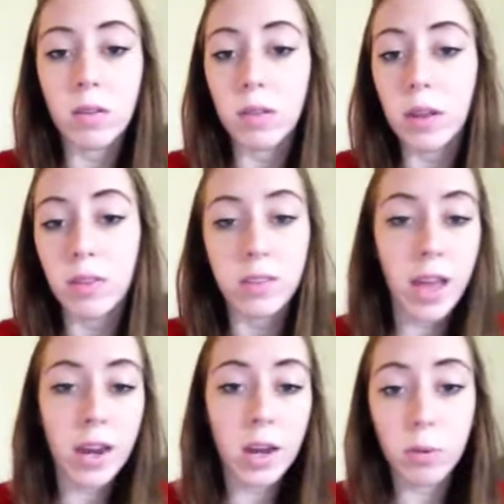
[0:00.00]
lift his
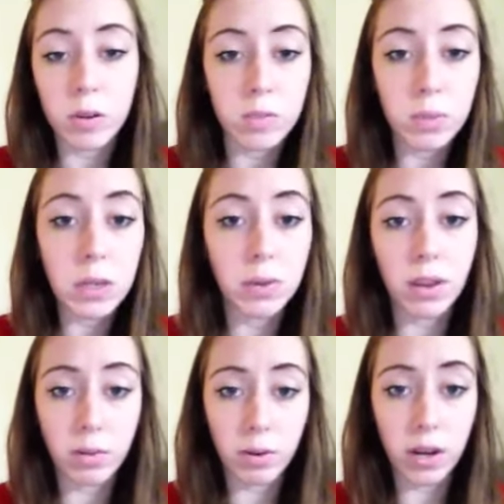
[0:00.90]
head up or speak with
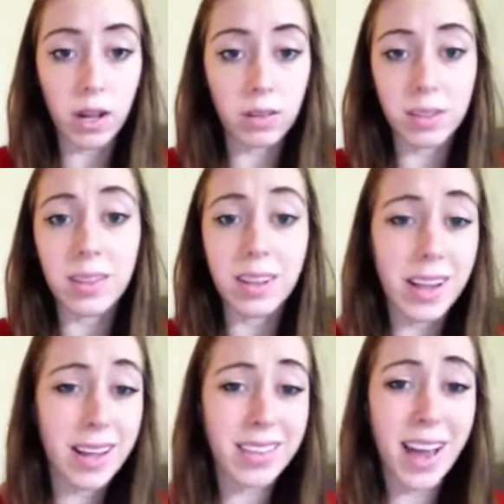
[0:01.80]
anybody else in the
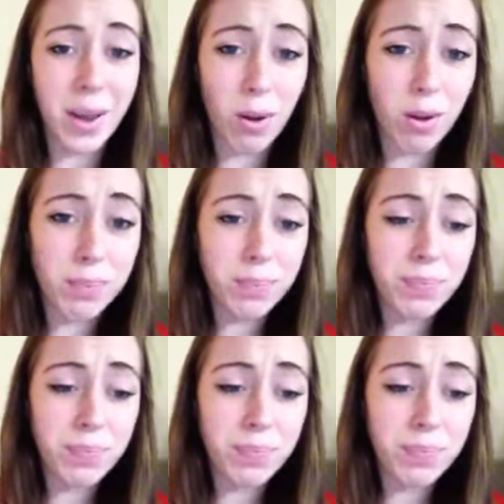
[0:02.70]
class at all.